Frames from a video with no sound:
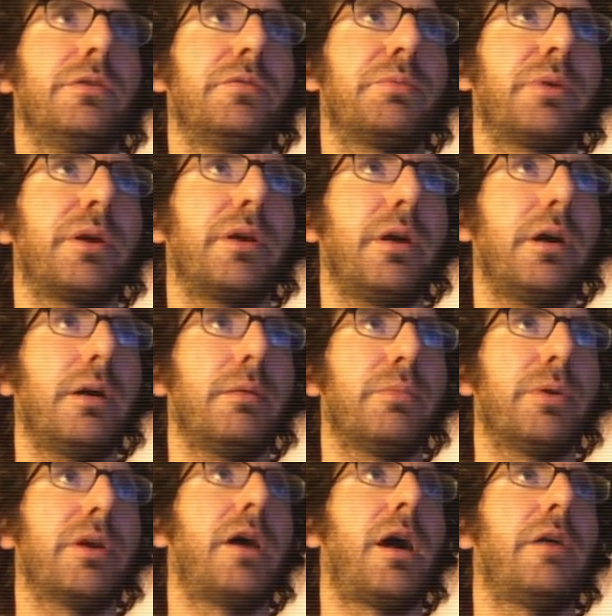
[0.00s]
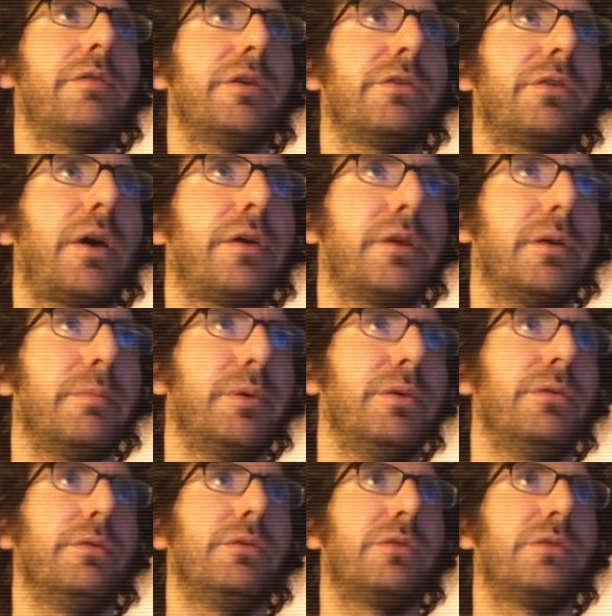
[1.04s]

pretty obvious how they abuse